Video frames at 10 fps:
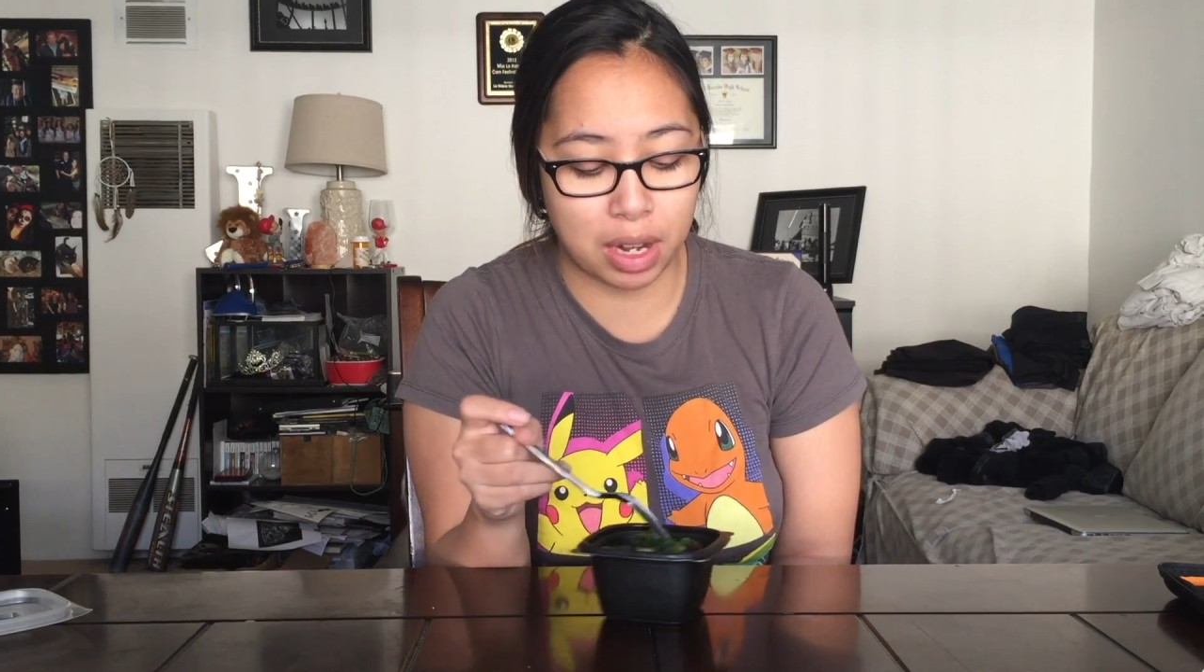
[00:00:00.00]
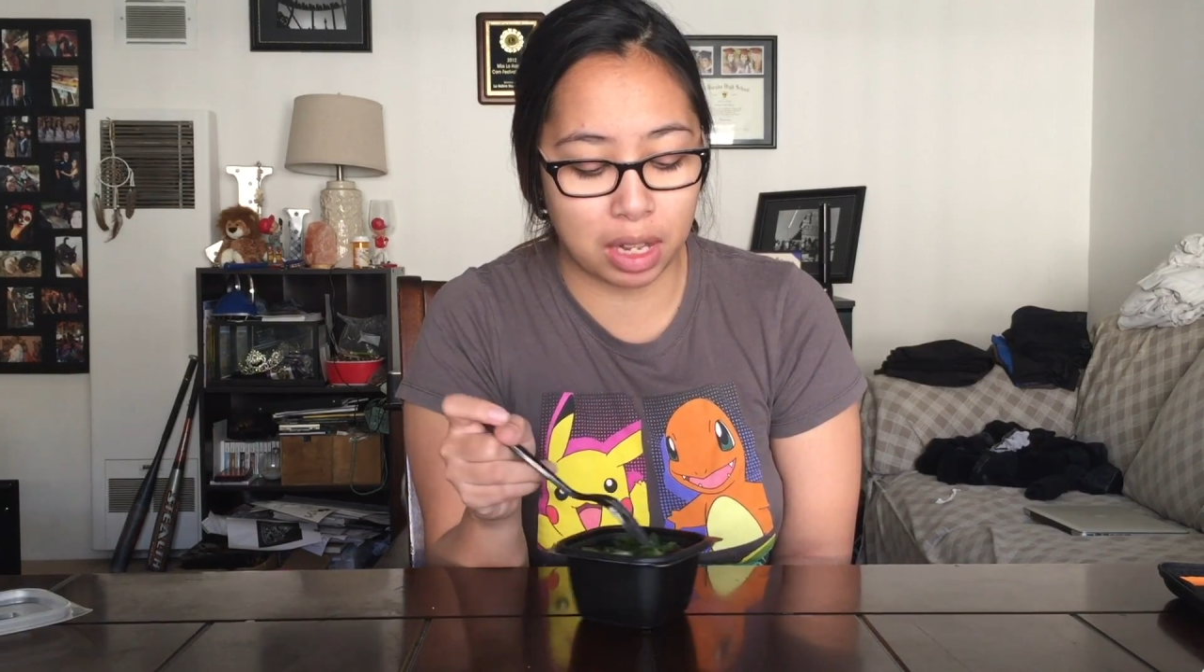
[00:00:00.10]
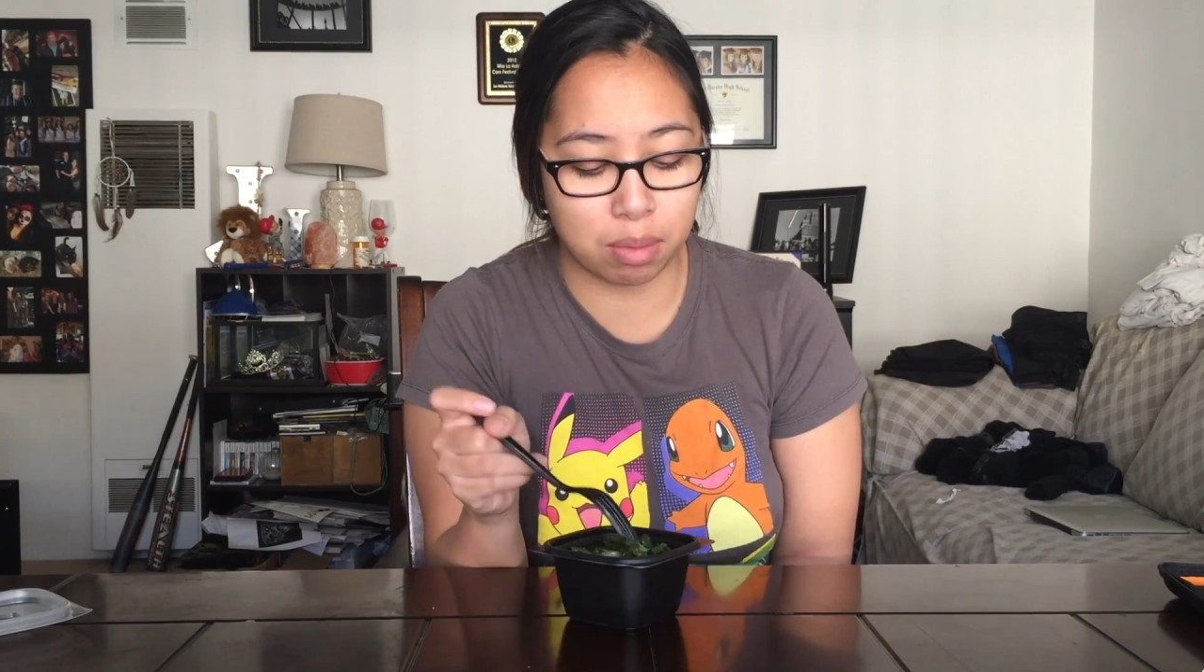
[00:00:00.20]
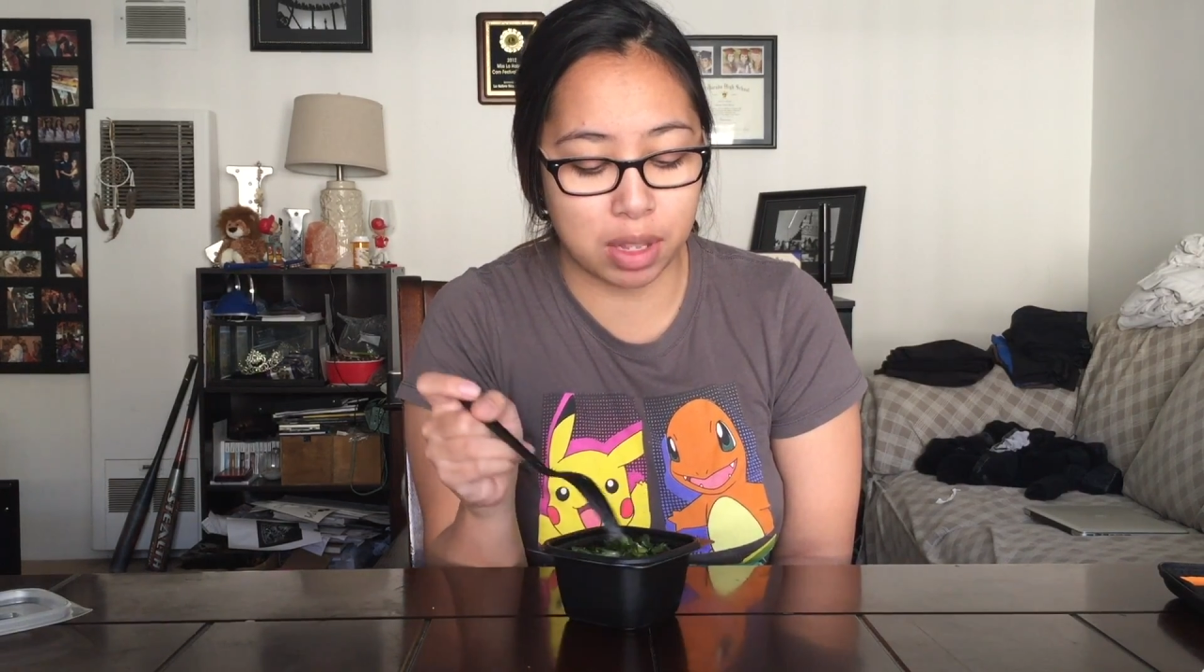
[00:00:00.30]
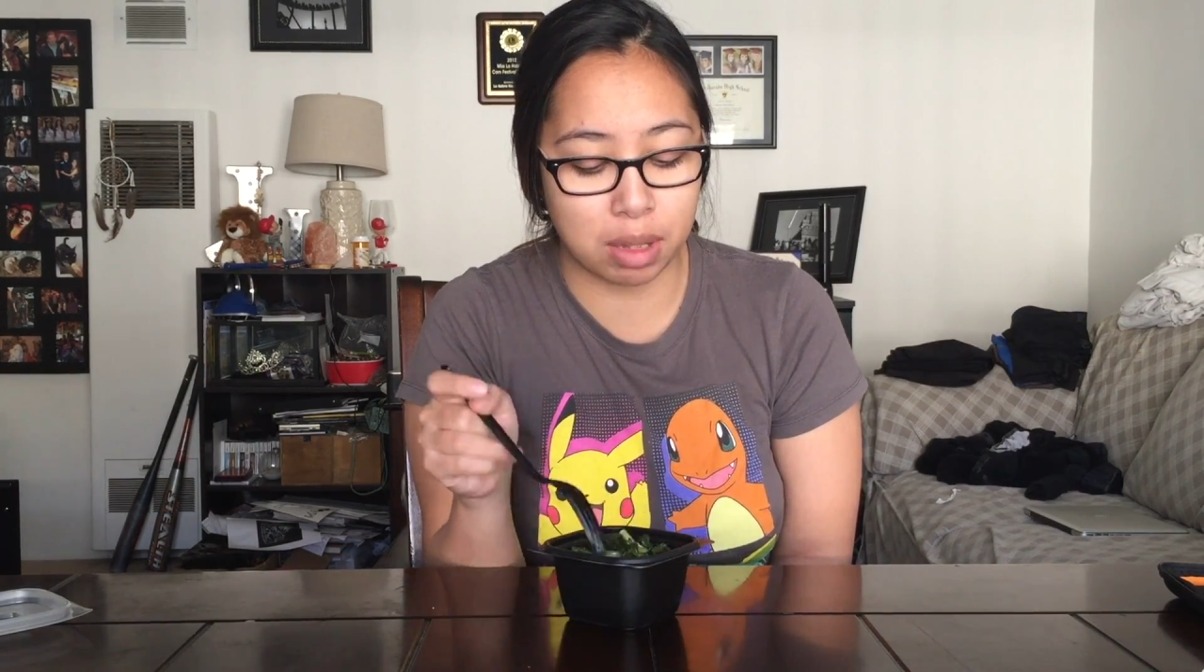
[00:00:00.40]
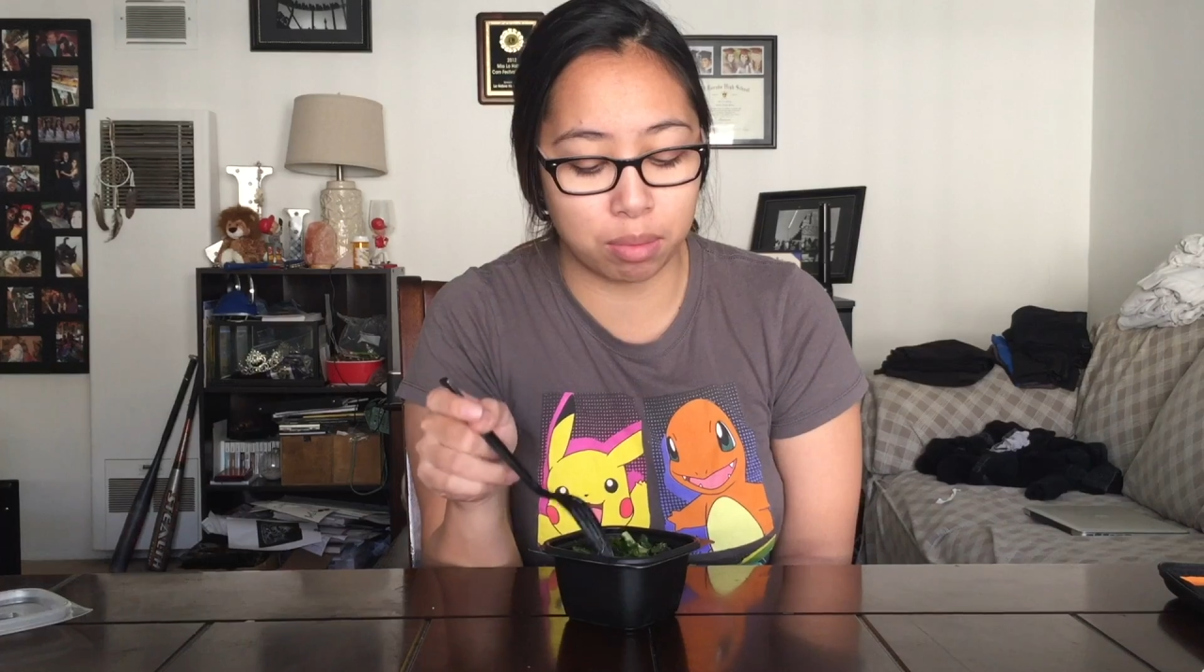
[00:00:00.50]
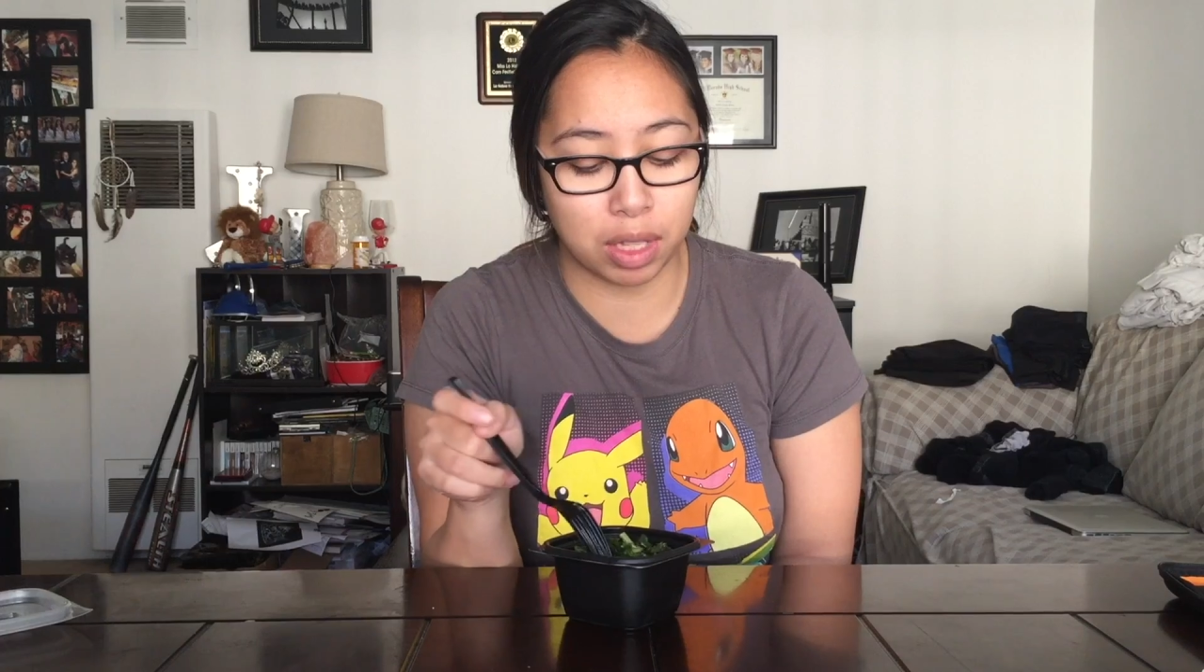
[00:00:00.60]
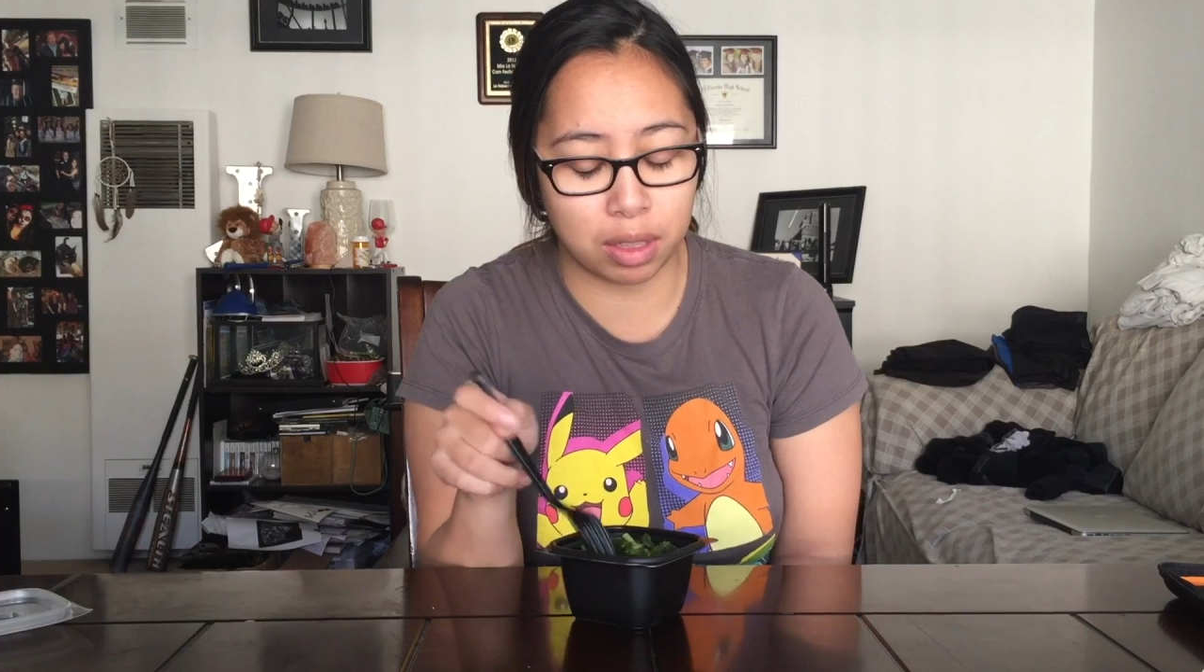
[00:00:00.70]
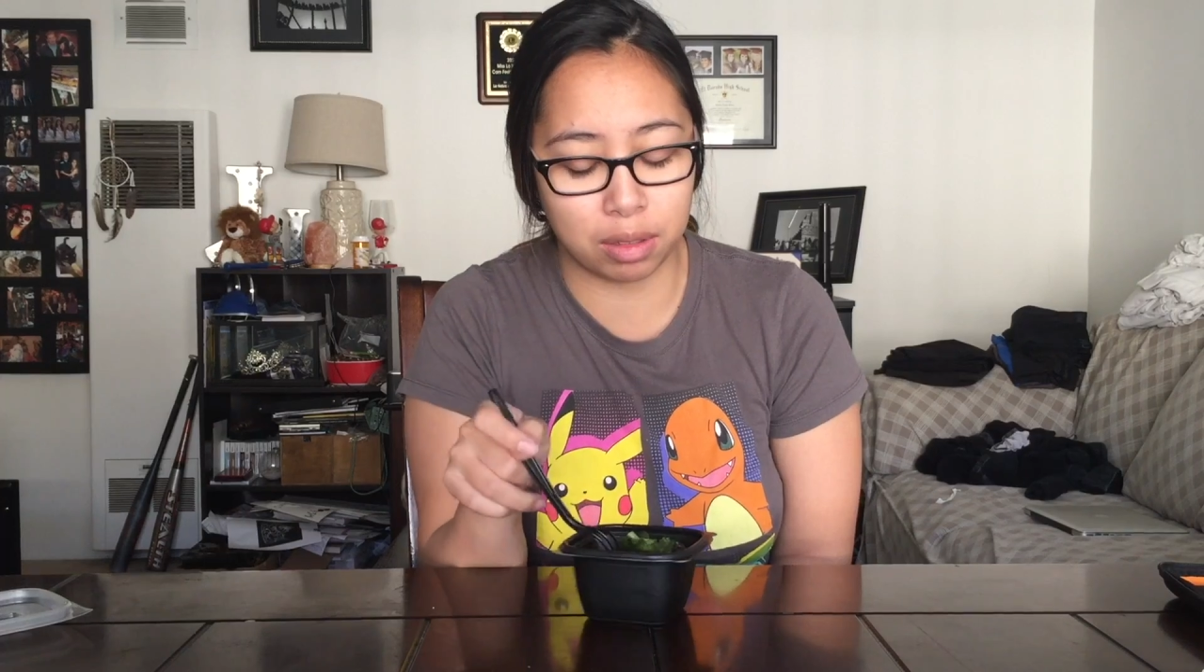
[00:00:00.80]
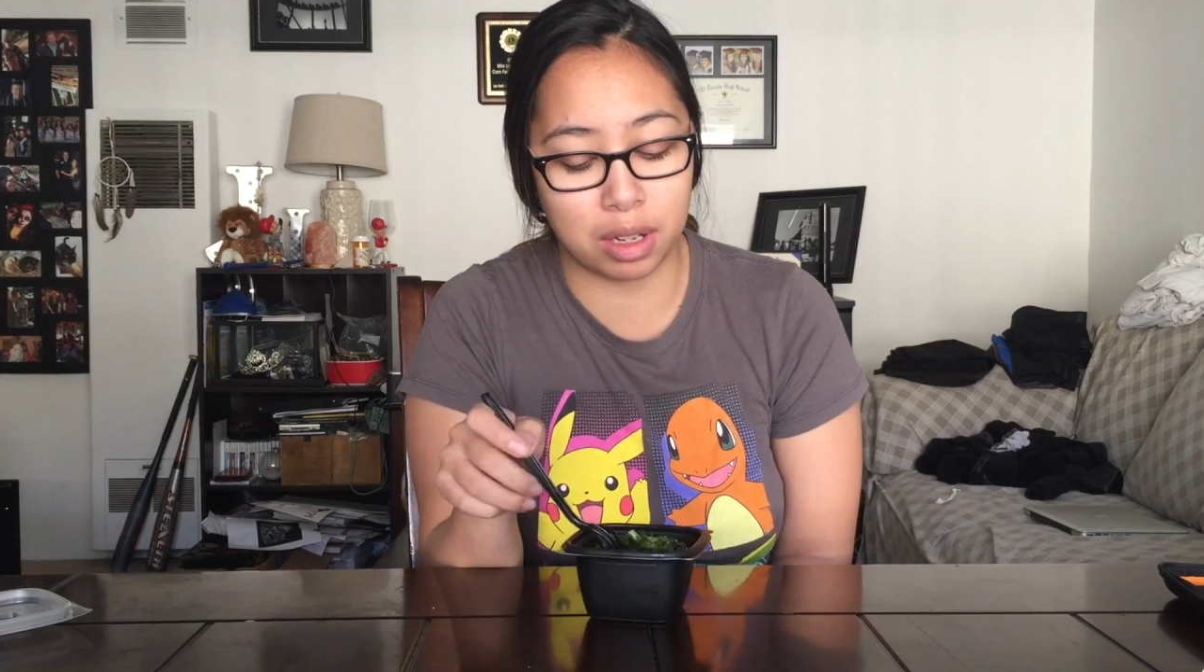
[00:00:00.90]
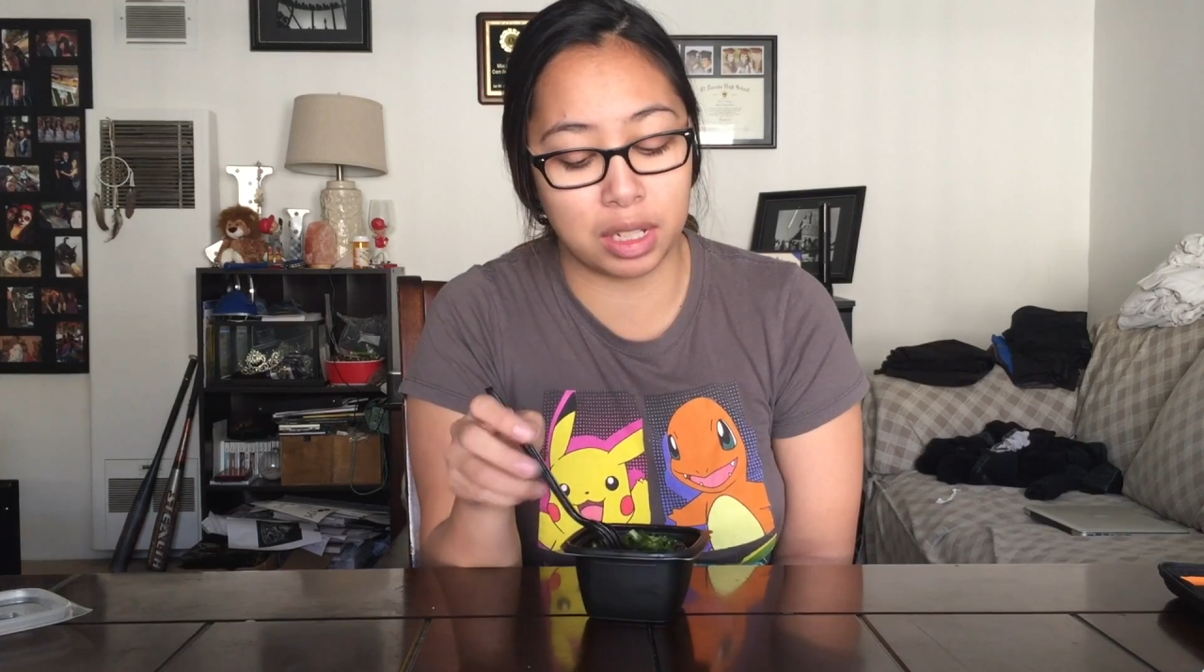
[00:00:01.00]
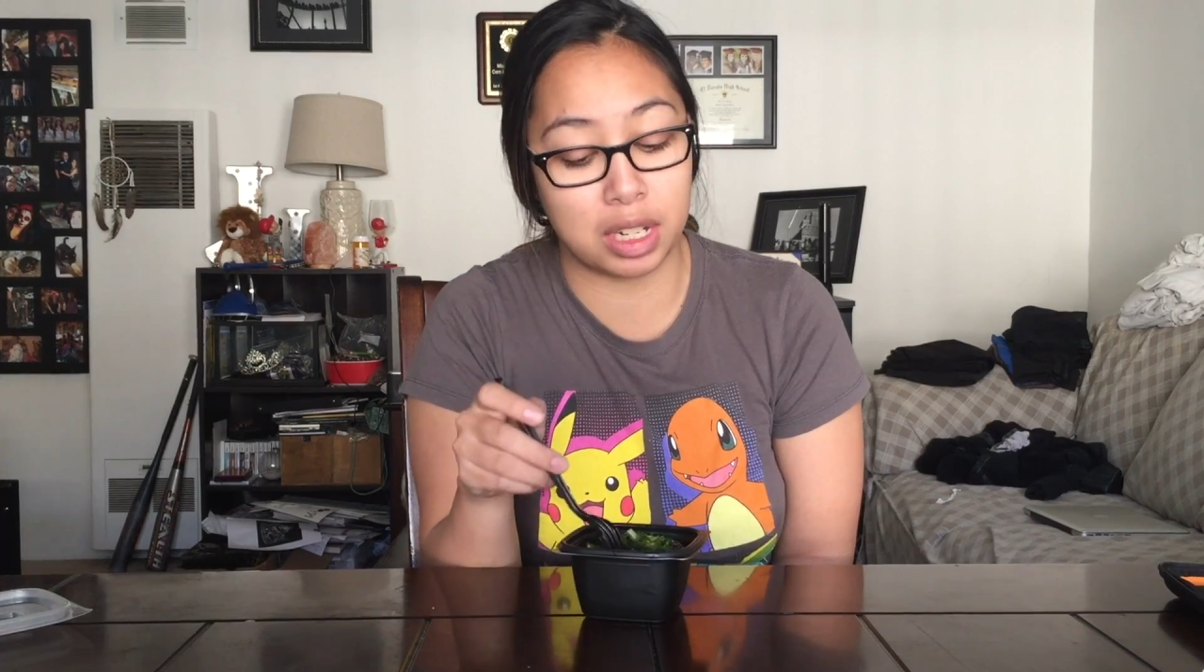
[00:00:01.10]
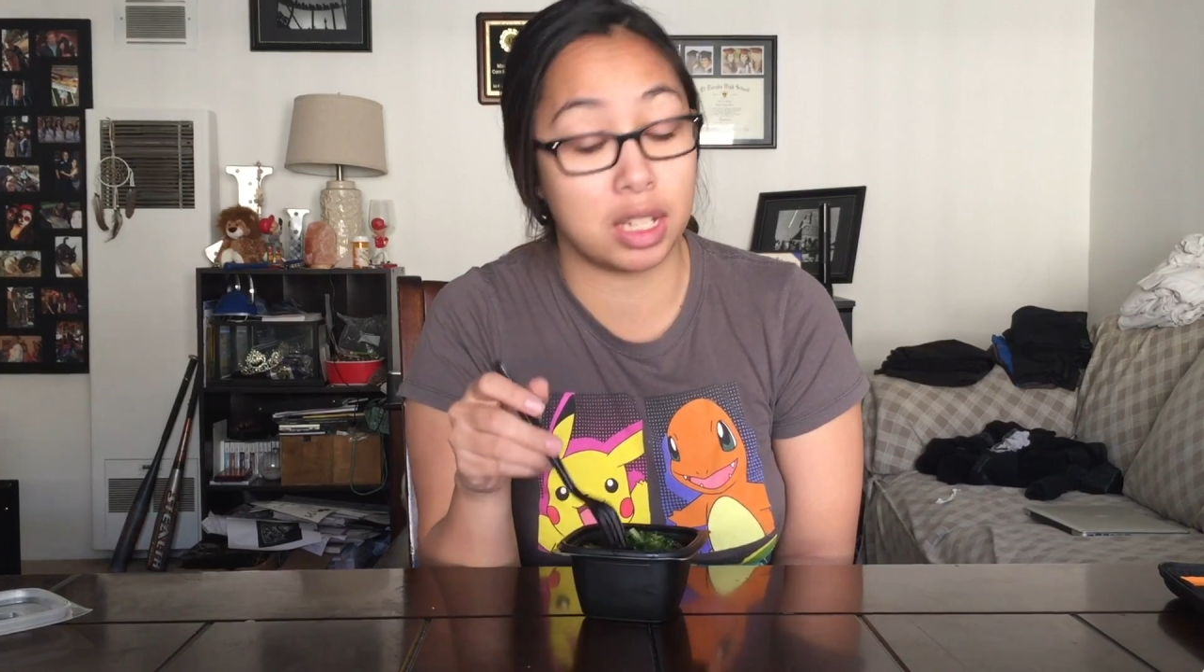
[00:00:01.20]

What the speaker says: but I could be completely wrong